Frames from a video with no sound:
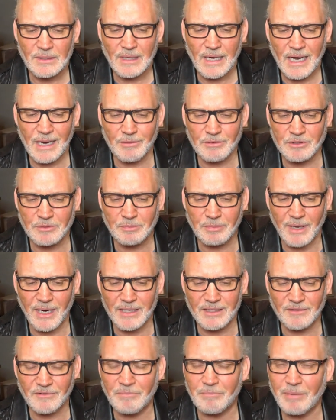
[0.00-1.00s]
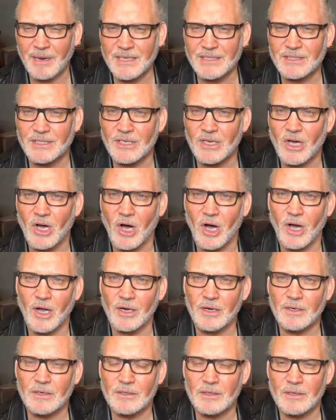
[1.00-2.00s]
I was part of passing
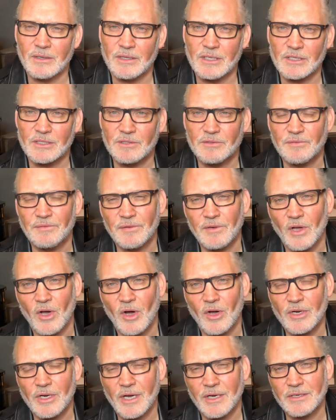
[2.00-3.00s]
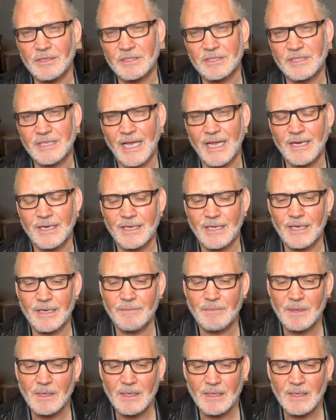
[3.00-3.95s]
on this flawed understanding